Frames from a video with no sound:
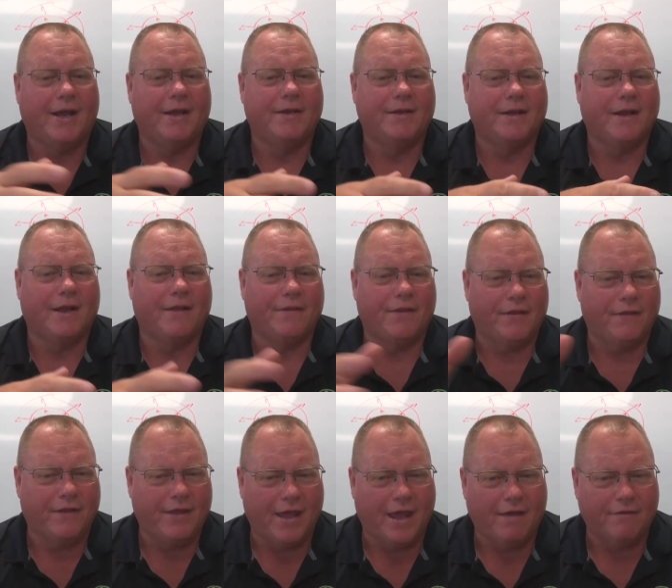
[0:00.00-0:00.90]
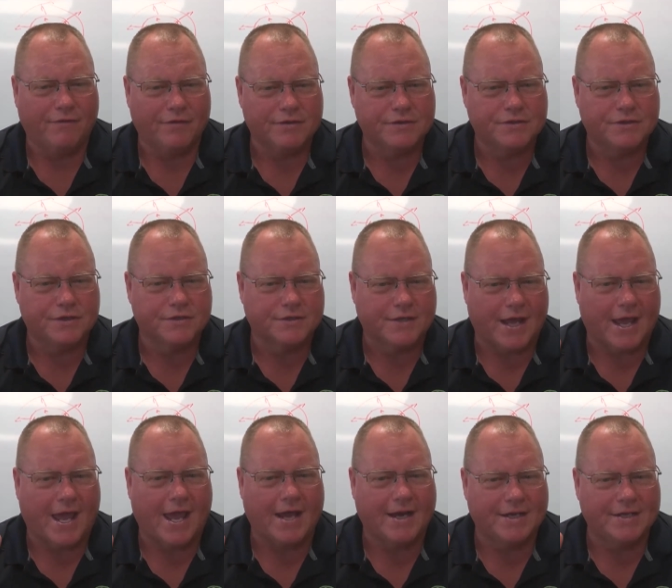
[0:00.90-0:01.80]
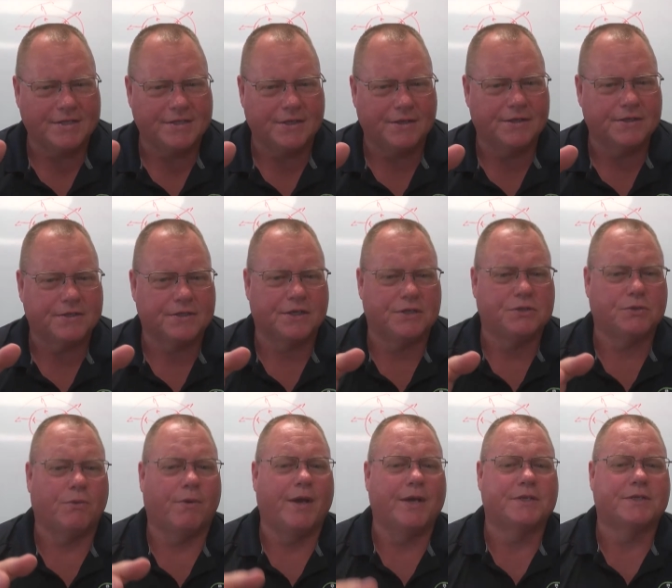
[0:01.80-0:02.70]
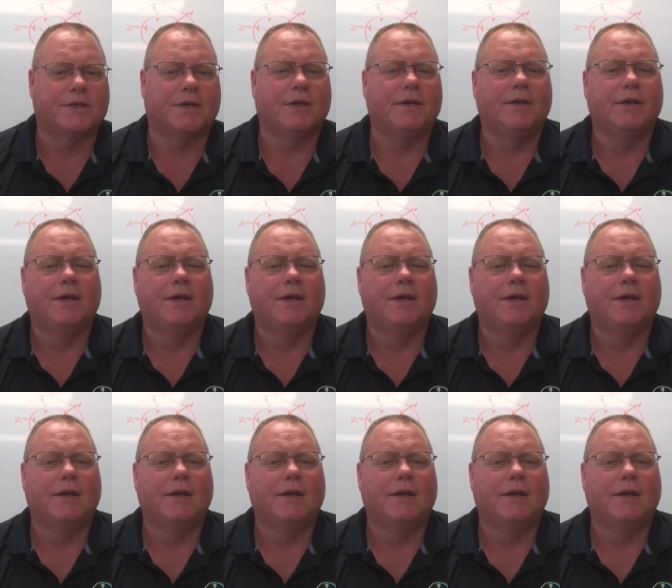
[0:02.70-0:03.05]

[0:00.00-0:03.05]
And then the aphids just added to the situation.